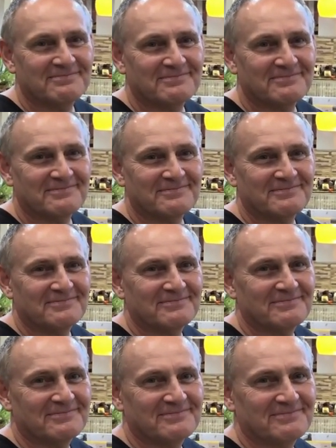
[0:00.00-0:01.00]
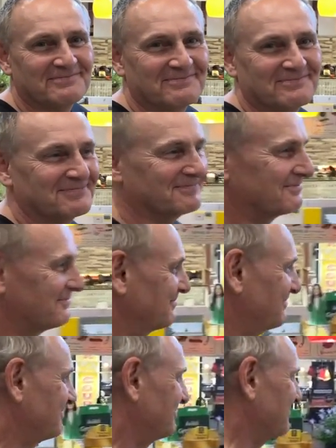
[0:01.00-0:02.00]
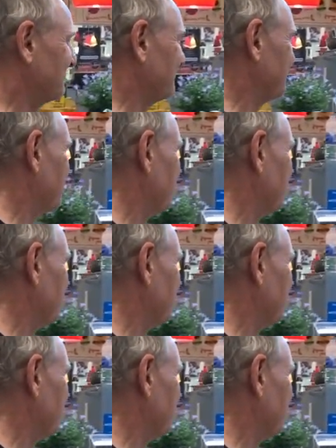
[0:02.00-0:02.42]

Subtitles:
bubble tea. So he came to get a